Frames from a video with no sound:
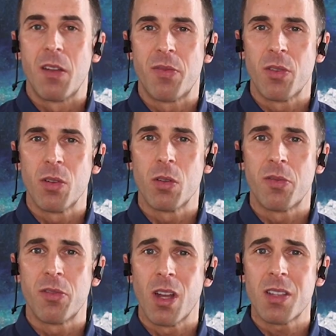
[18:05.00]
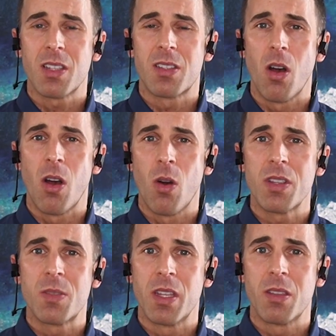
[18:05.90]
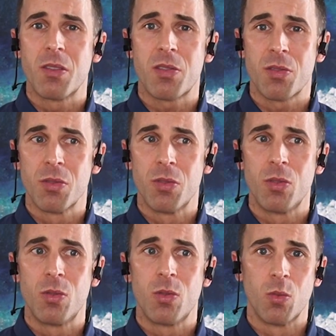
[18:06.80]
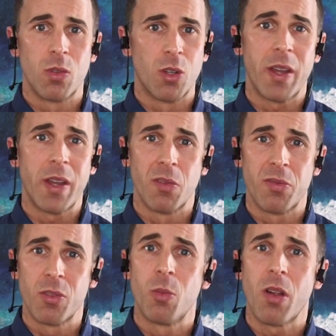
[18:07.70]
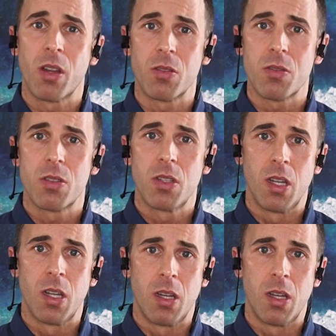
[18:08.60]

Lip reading: For us, it's always been through great referral partners.